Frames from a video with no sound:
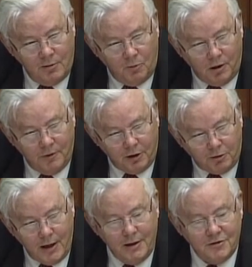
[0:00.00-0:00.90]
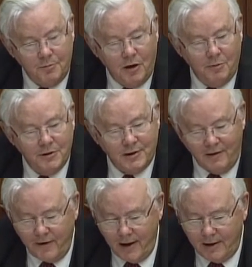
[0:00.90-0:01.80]
One of the greatest moments
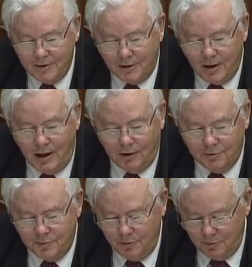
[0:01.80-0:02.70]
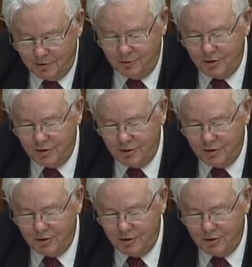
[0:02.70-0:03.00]
I've had as a congressman, Mr.